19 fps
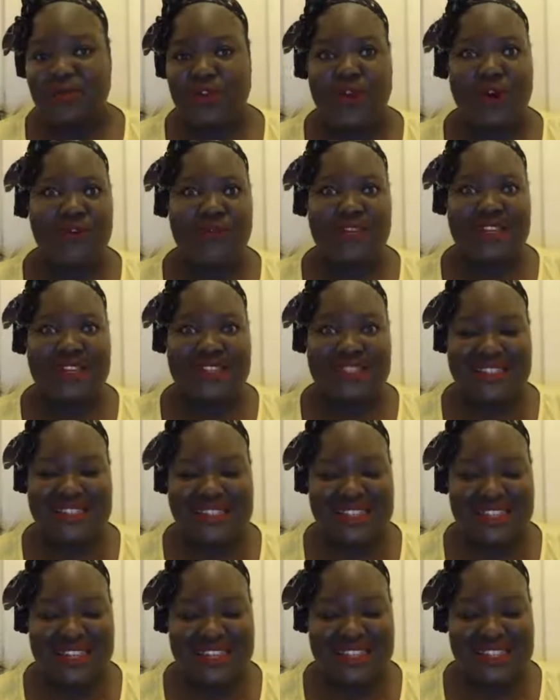
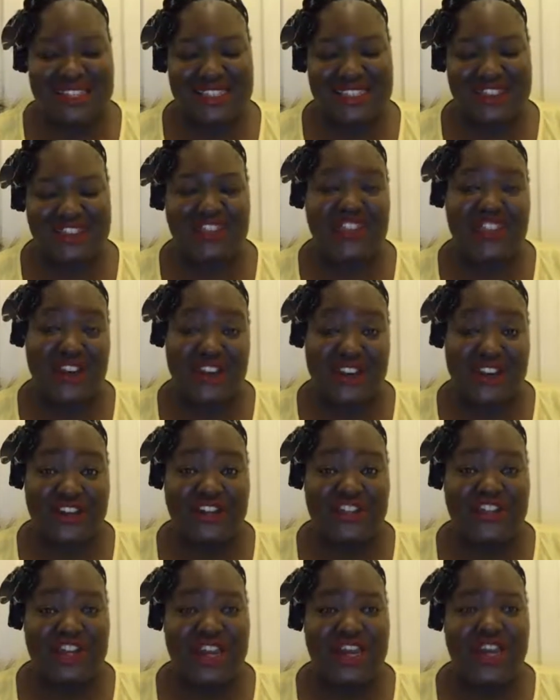obvious is
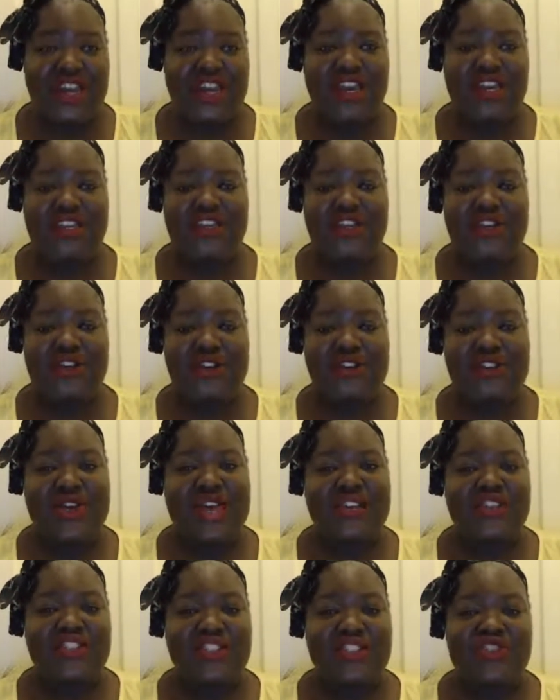church, so
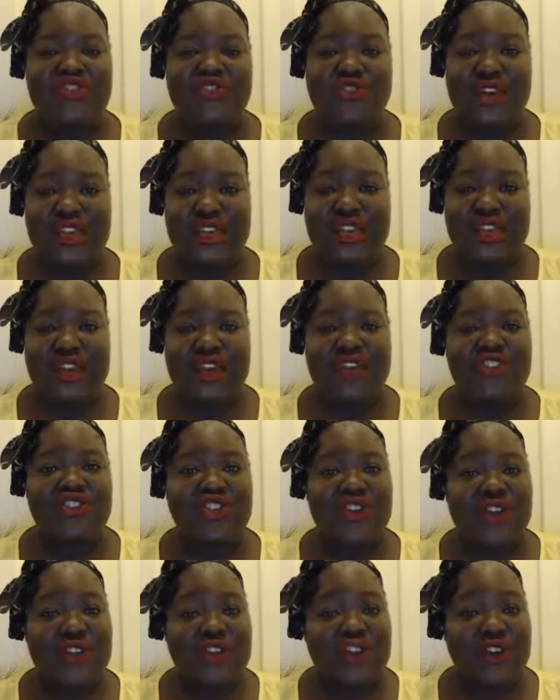actually joining a
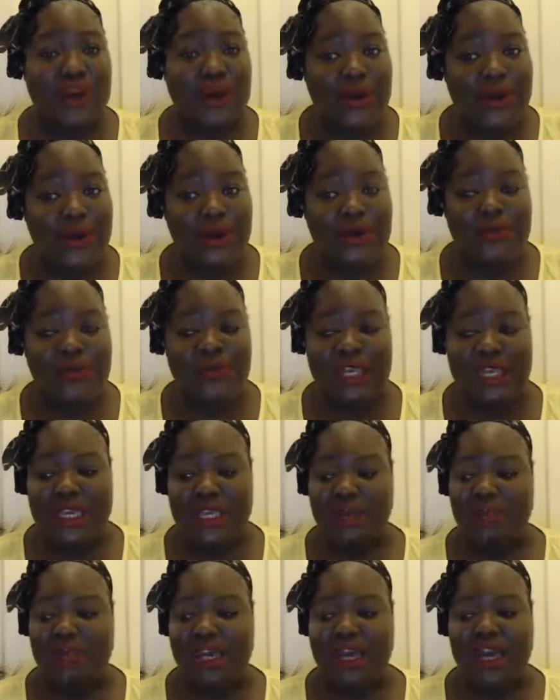church home,
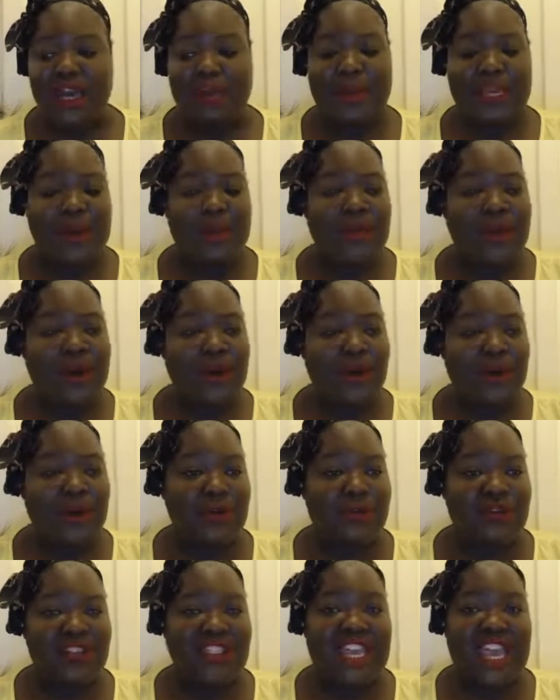becoming a part
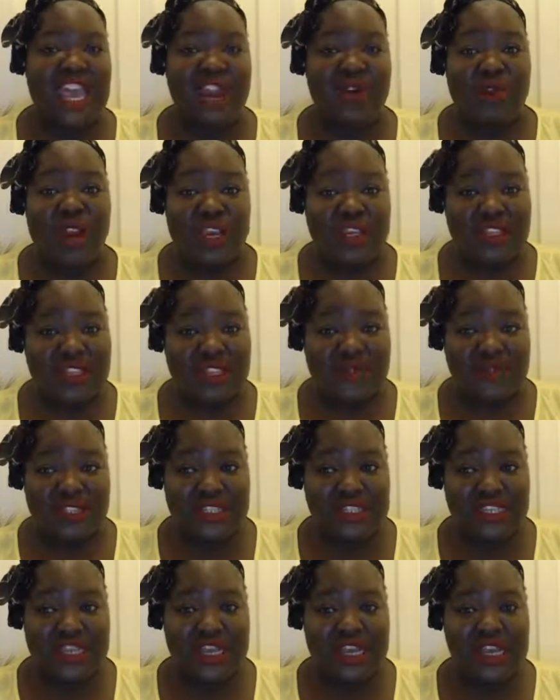of their
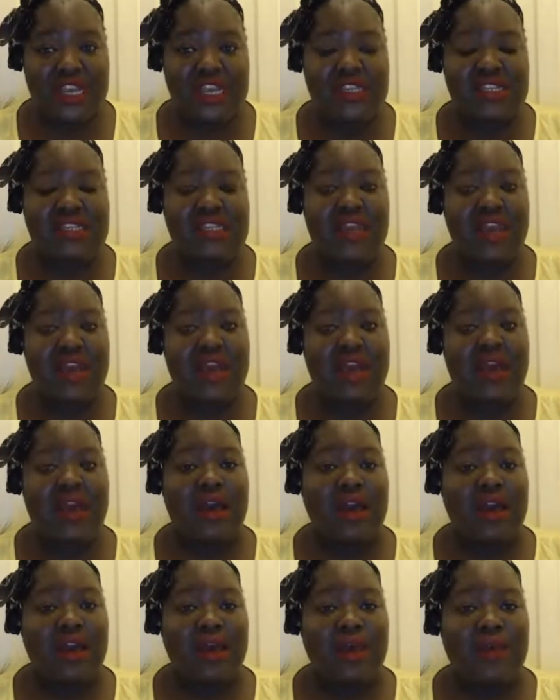activities,
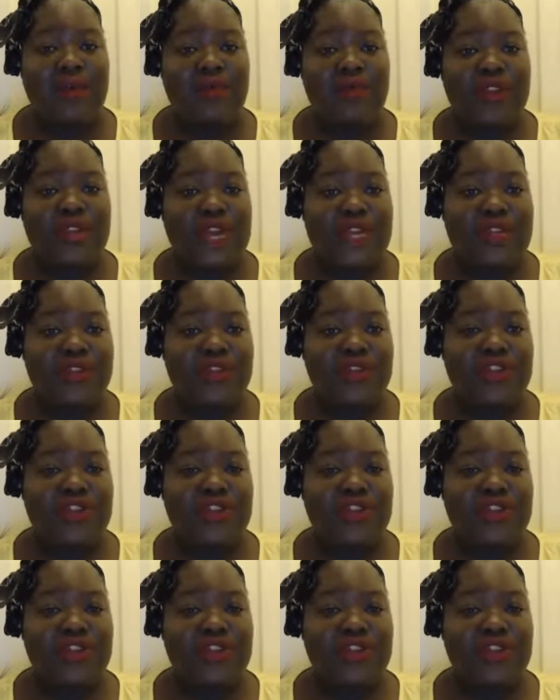and